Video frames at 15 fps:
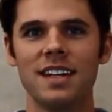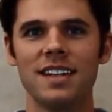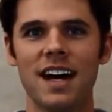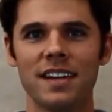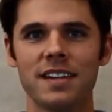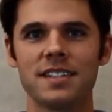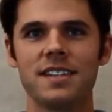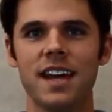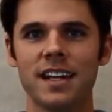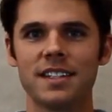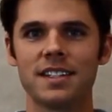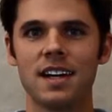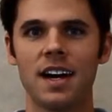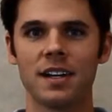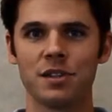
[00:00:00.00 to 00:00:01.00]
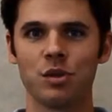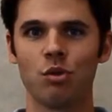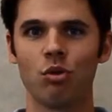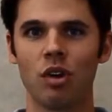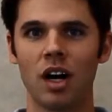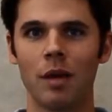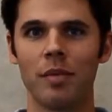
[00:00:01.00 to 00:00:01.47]
Now this next
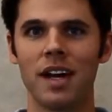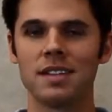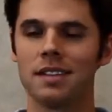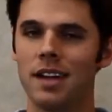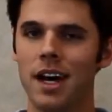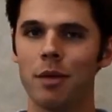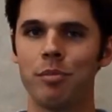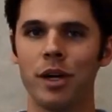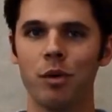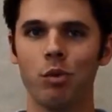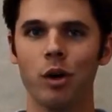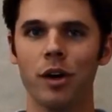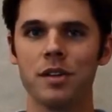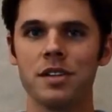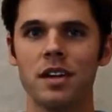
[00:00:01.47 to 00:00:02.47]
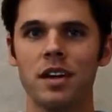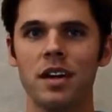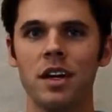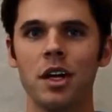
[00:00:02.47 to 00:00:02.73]
dinosaur rhyme has a lot of big words,